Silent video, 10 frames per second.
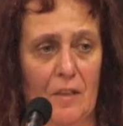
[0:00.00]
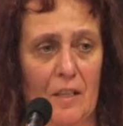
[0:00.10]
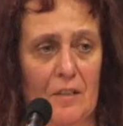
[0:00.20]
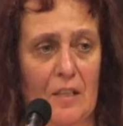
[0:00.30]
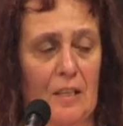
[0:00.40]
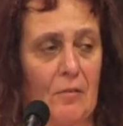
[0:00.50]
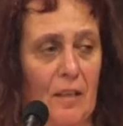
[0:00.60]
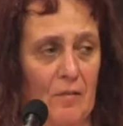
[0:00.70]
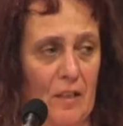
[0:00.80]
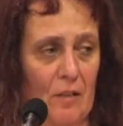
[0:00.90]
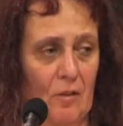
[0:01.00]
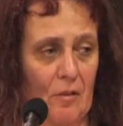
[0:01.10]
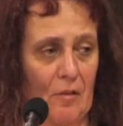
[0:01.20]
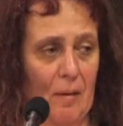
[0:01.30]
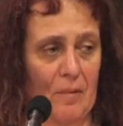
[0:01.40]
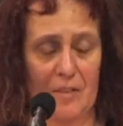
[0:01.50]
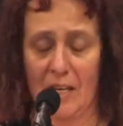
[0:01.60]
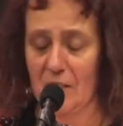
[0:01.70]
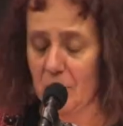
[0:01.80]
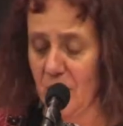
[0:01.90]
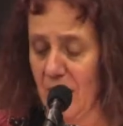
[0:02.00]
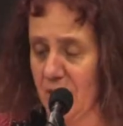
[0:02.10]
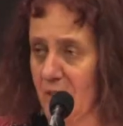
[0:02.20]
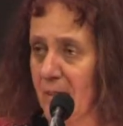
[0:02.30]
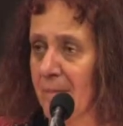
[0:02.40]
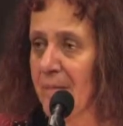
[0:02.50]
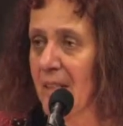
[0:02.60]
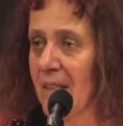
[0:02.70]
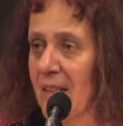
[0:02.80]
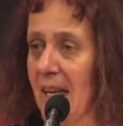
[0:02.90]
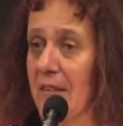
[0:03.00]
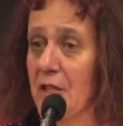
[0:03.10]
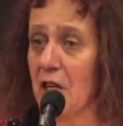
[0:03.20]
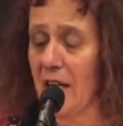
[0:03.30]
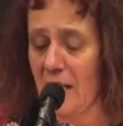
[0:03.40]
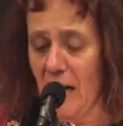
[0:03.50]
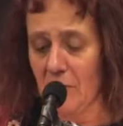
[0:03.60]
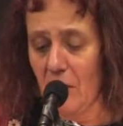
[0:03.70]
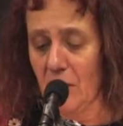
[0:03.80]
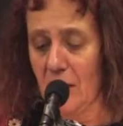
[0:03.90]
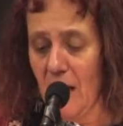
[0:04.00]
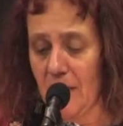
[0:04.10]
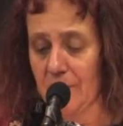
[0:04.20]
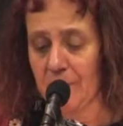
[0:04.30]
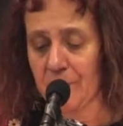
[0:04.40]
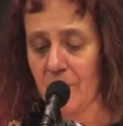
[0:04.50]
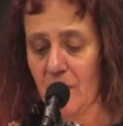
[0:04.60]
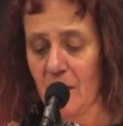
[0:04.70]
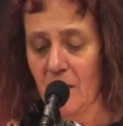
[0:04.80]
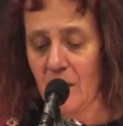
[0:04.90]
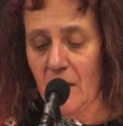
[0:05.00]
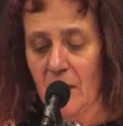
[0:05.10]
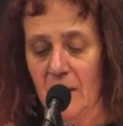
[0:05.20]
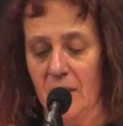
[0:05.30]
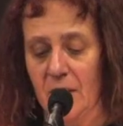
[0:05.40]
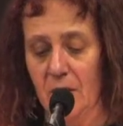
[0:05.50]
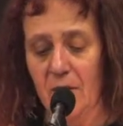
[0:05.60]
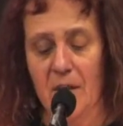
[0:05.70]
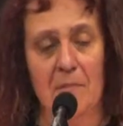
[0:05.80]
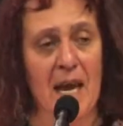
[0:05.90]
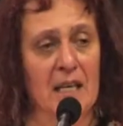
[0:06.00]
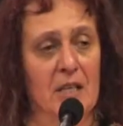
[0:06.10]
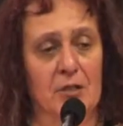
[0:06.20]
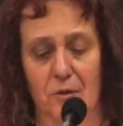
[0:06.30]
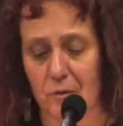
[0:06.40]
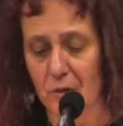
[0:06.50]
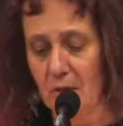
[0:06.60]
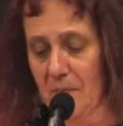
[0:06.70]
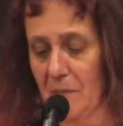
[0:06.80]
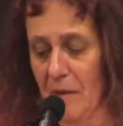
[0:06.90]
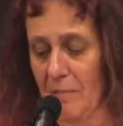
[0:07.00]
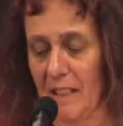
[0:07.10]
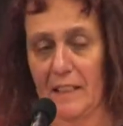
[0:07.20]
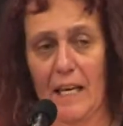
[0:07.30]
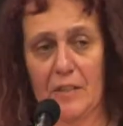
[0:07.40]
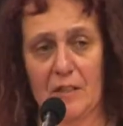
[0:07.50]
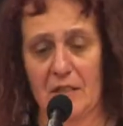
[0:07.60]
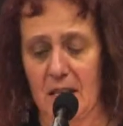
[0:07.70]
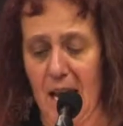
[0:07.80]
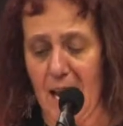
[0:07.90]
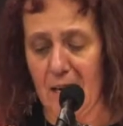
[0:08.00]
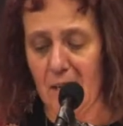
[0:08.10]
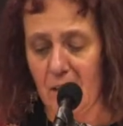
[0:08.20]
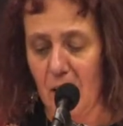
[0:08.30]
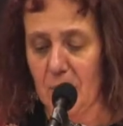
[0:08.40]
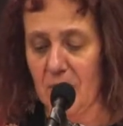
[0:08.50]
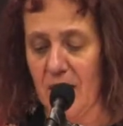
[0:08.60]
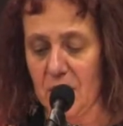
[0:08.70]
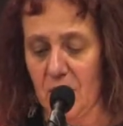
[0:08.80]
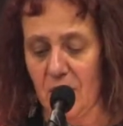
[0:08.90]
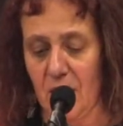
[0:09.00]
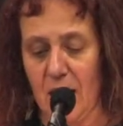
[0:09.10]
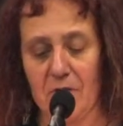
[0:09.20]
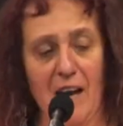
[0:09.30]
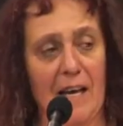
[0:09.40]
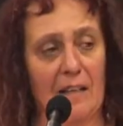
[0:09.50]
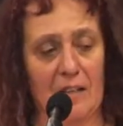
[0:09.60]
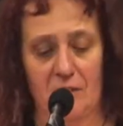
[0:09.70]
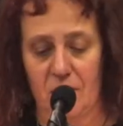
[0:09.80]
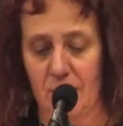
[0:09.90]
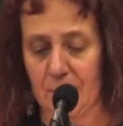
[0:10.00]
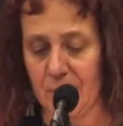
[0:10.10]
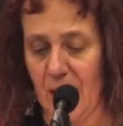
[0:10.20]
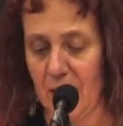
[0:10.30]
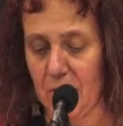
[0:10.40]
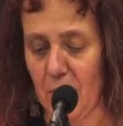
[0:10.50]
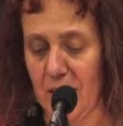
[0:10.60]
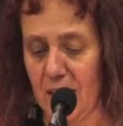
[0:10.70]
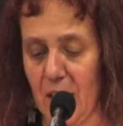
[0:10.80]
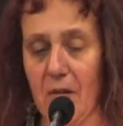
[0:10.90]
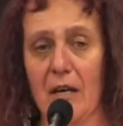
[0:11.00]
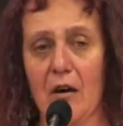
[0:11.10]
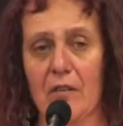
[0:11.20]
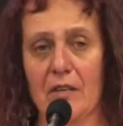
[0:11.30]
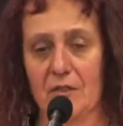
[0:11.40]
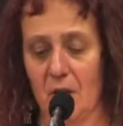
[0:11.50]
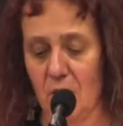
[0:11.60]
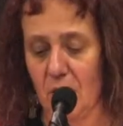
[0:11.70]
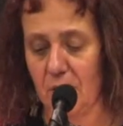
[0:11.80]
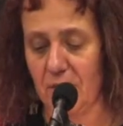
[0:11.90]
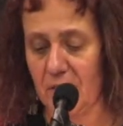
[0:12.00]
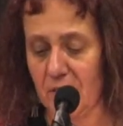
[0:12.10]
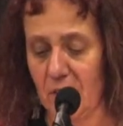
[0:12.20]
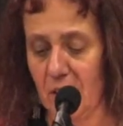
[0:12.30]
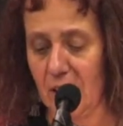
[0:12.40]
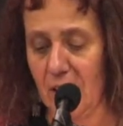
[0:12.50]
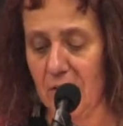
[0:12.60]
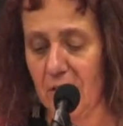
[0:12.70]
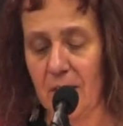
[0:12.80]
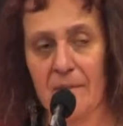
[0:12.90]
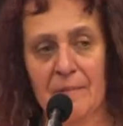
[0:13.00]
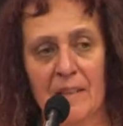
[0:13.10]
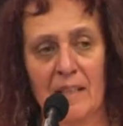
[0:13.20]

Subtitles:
for continuing with the nuclear weapons enterprise, and the juggernaut rolled on. Two of the main issues gripping public attention today are prevention of gun violence and avoiding going over the so-called fiscal cliff.